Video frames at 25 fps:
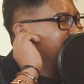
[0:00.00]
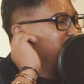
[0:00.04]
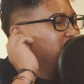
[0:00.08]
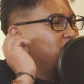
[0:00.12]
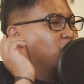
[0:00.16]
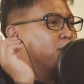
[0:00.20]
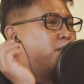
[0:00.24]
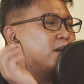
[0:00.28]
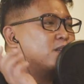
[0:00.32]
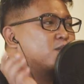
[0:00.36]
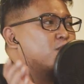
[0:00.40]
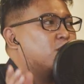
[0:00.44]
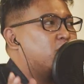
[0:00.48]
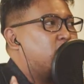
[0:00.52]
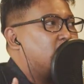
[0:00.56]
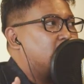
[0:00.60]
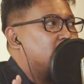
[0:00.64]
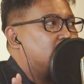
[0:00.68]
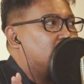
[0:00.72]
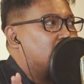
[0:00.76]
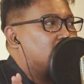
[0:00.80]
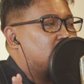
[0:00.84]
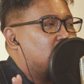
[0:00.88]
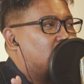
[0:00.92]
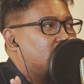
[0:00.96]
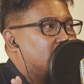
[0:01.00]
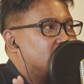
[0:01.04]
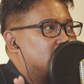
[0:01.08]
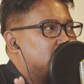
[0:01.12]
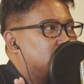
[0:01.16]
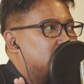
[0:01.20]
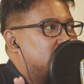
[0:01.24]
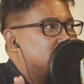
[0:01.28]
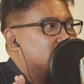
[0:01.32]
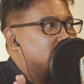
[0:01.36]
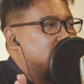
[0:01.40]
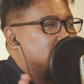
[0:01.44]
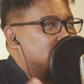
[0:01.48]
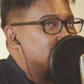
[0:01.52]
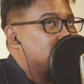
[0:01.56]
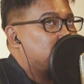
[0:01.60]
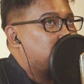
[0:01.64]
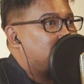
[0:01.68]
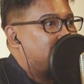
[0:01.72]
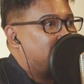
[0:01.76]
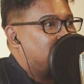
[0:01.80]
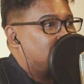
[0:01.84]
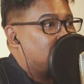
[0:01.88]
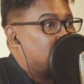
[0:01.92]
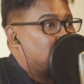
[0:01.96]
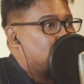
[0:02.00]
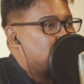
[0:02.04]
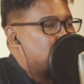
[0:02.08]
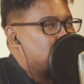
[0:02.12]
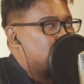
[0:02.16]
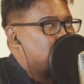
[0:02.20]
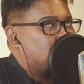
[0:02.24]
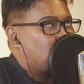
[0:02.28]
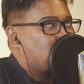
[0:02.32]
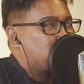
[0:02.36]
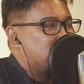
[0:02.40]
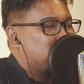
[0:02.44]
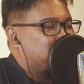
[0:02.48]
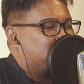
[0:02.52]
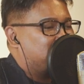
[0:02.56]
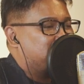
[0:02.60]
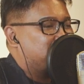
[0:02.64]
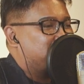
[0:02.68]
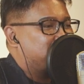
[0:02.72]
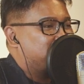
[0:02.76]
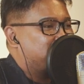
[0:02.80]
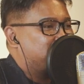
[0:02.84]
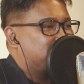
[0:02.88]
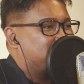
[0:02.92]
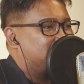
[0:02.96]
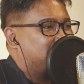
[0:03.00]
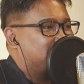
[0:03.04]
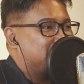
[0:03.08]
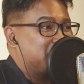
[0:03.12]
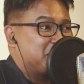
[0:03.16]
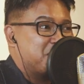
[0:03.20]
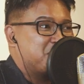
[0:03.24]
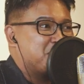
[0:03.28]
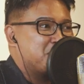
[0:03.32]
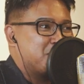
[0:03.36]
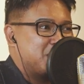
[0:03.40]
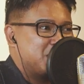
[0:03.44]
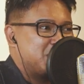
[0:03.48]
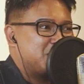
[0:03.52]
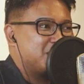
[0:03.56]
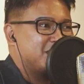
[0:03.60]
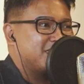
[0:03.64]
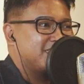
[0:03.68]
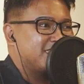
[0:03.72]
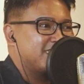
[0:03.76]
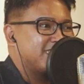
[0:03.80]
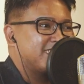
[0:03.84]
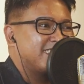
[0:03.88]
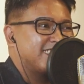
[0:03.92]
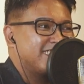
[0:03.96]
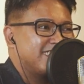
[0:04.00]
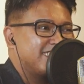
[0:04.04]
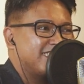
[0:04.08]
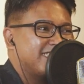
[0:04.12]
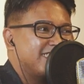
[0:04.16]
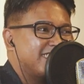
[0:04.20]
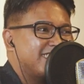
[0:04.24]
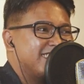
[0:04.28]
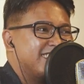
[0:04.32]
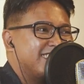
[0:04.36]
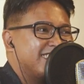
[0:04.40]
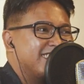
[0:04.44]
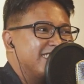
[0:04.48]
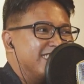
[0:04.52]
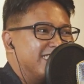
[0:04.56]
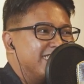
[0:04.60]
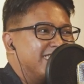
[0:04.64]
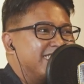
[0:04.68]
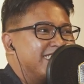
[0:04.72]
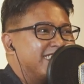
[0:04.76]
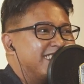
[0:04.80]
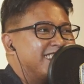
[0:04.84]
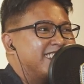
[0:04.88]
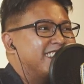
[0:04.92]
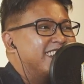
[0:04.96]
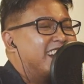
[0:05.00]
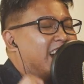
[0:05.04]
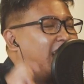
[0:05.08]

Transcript: No, but so far TikTok has been quite a trove of uh, information. Yeah, it's, it's true. Yeah.